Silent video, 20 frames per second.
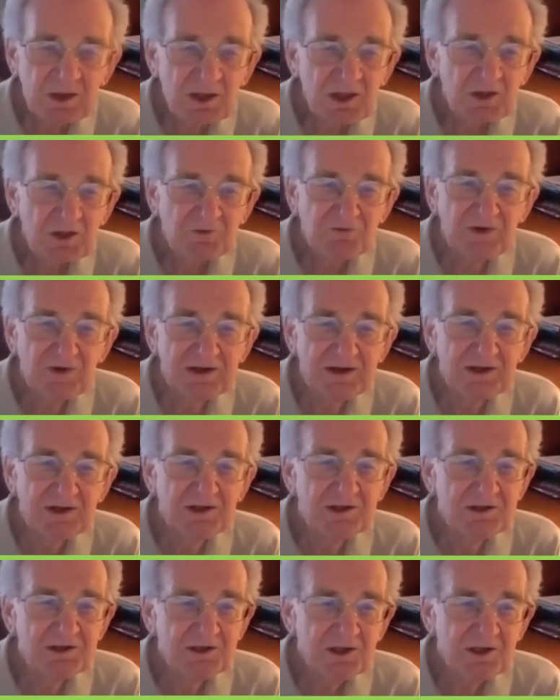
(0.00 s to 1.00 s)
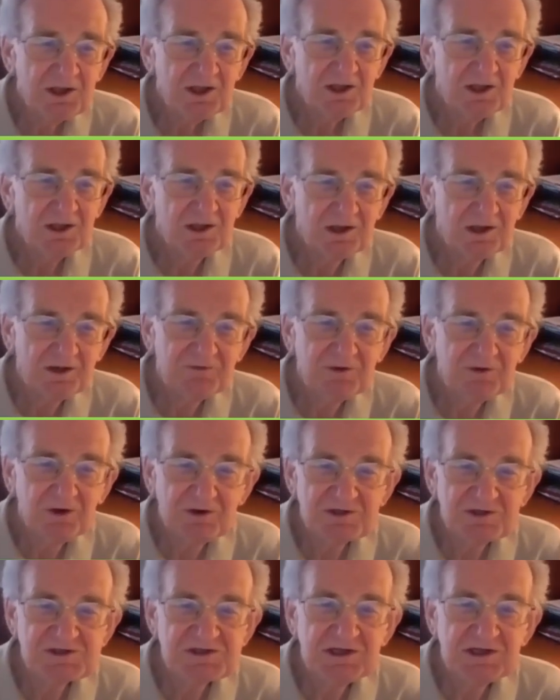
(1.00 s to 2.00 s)
Finally, I've heard it
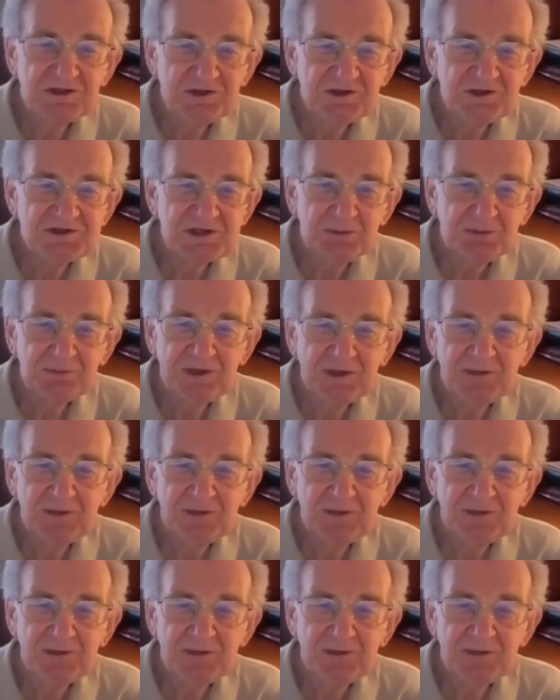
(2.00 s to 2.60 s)
said that sometimes